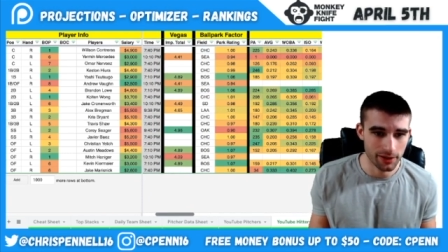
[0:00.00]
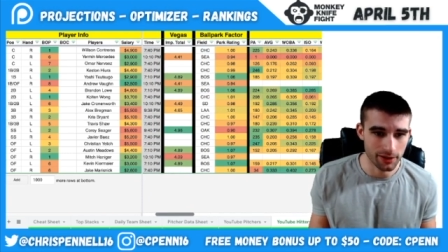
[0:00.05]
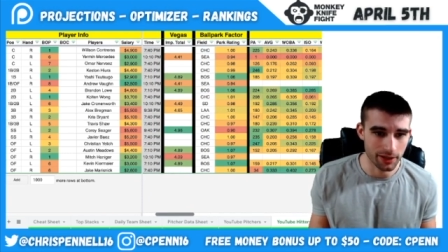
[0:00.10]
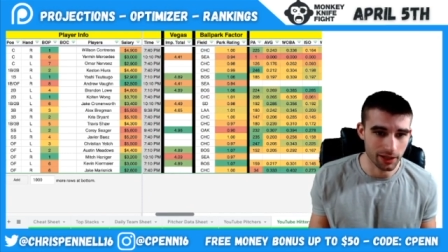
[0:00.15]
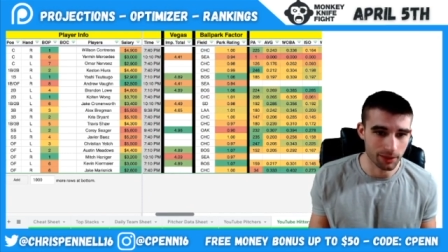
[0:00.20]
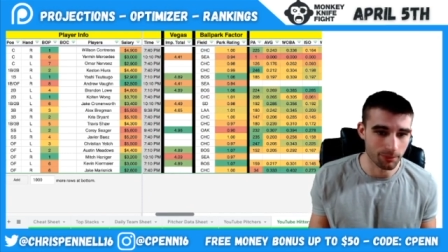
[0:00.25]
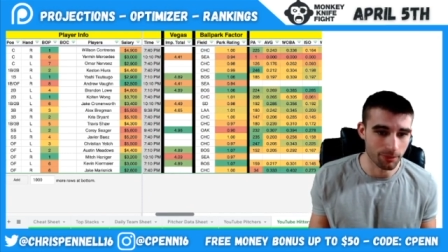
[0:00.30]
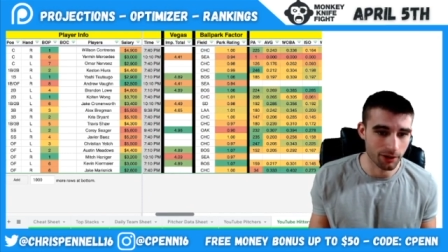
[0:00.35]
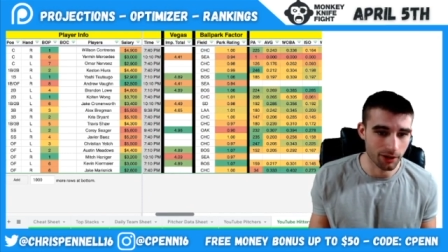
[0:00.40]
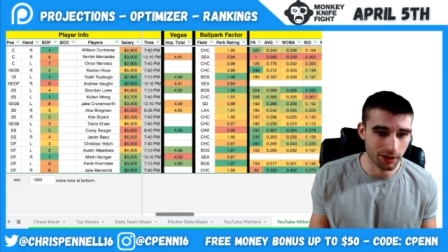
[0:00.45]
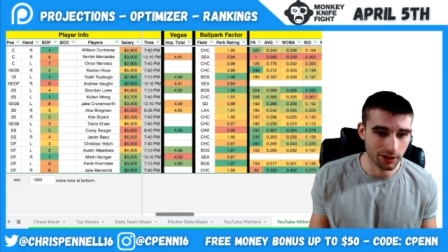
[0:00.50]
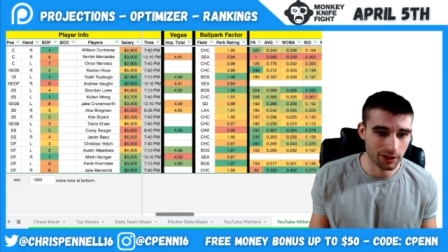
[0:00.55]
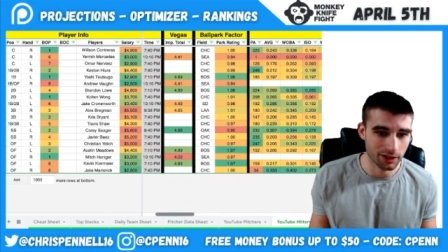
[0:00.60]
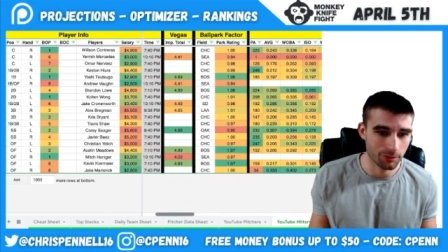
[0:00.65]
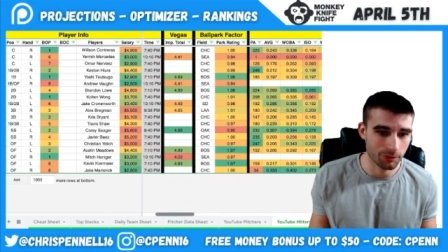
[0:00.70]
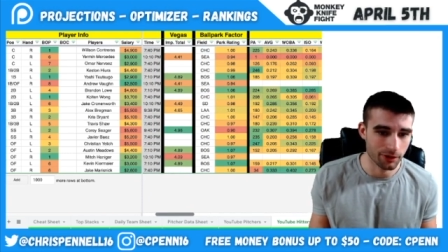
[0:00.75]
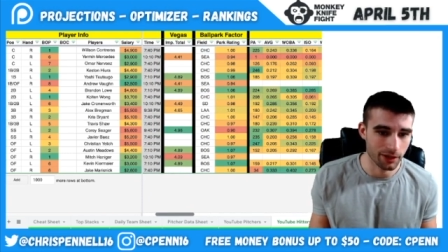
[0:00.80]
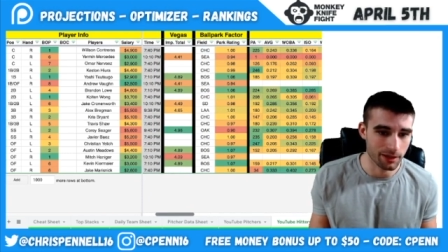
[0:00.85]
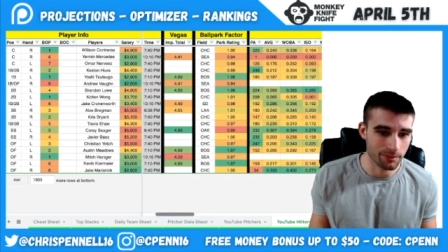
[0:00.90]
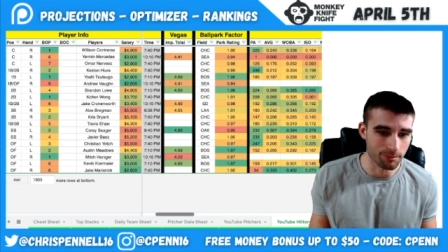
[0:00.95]
You get a park
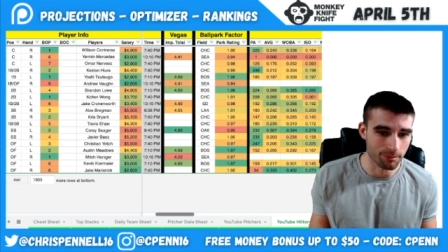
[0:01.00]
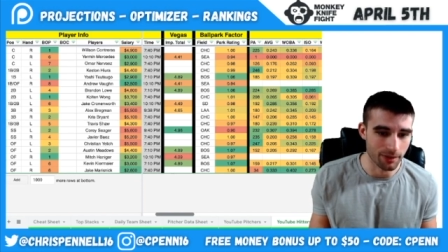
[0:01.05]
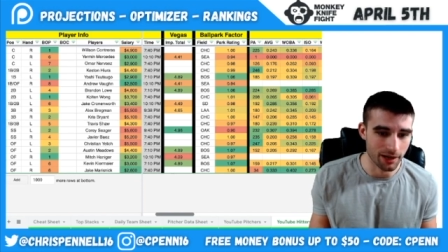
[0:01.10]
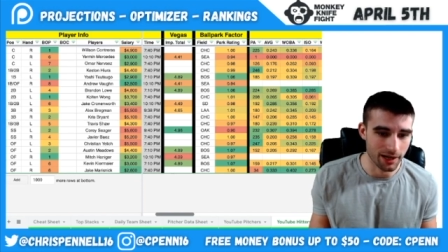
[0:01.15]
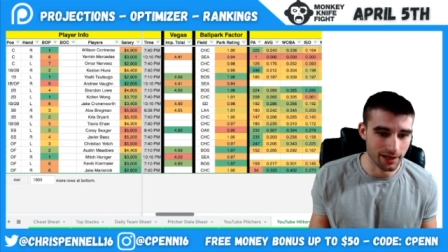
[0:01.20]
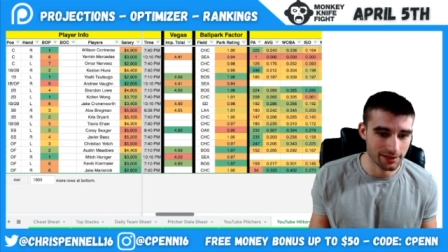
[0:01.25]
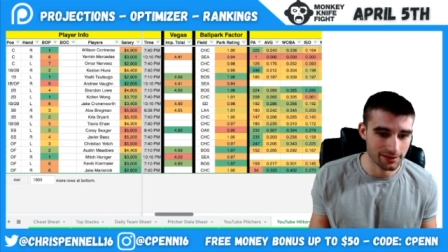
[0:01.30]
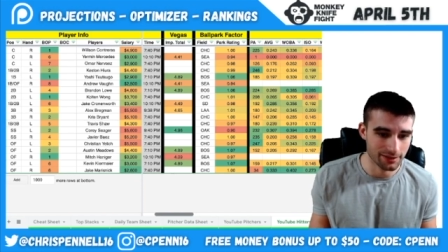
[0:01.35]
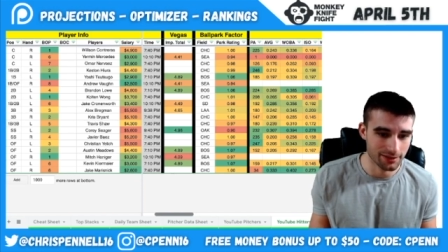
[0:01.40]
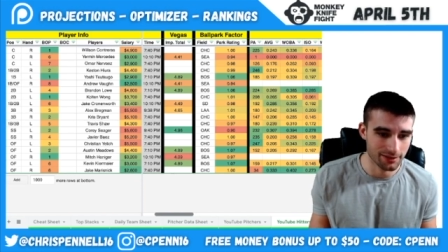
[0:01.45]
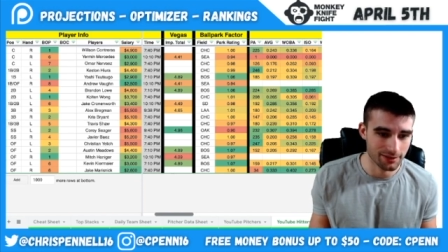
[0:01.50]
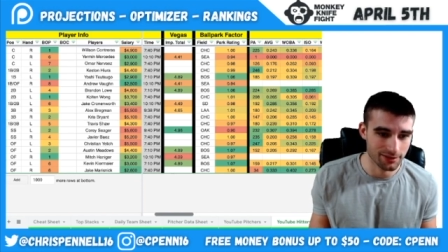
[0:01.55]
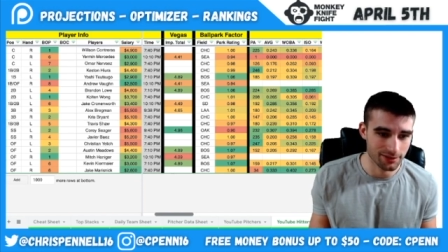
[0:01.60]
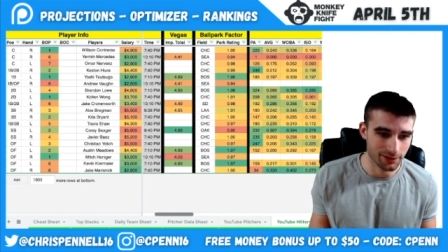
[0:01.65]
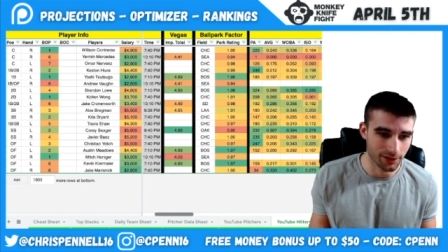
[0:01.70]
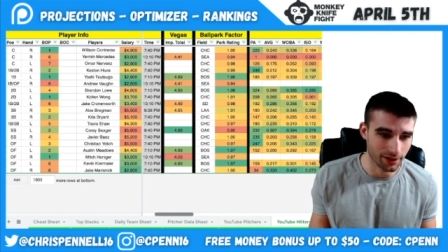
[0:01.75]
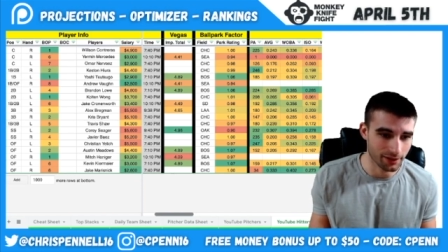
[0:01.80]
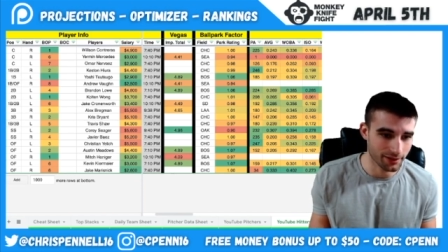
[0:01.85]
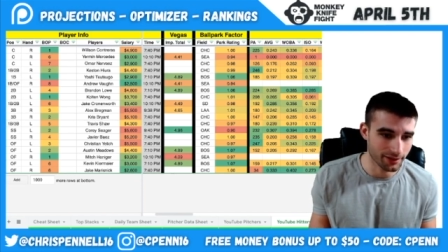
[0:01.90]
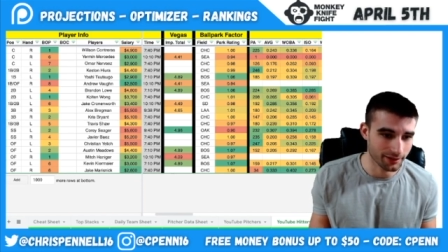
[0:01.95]
upgrade in Boston, so
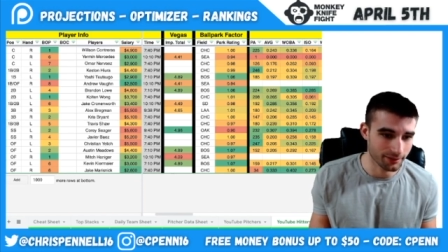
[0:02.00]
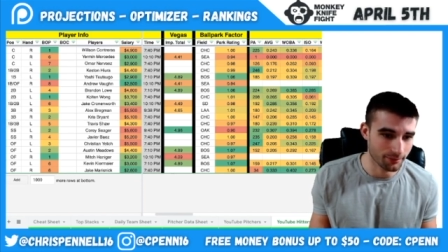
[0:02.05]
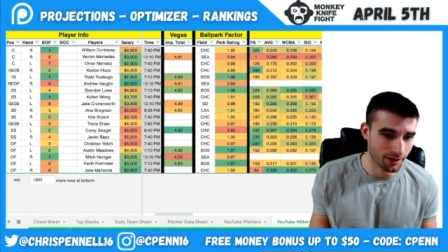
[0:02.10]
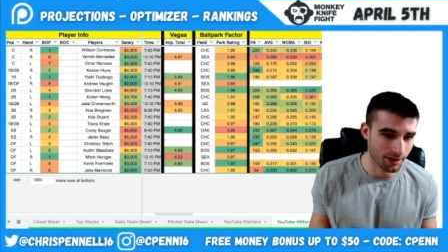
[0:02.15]
I like